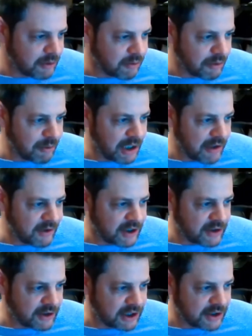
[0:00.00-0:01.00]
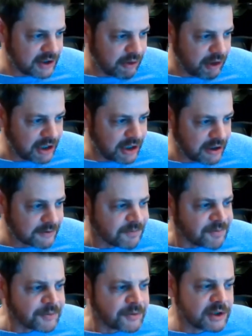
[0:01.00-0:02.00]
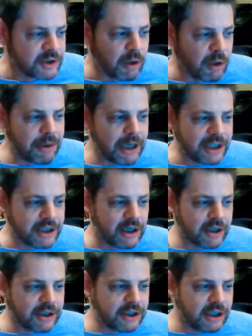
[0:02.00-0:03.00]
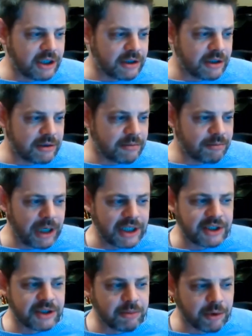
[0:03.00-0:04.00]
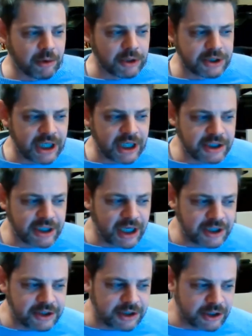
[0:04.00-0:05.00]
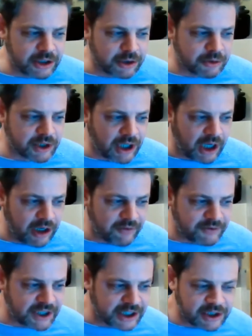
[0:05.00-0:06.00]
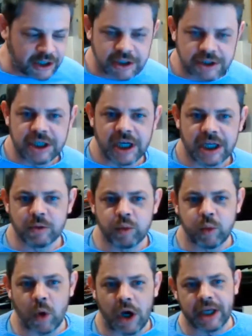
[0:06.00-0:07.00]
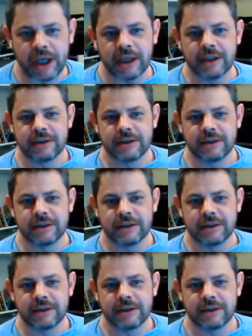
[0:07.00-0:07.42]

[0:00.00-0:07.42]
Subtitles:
we may have hit on this already. So what pedagogy best supports the educational use of technology, and why?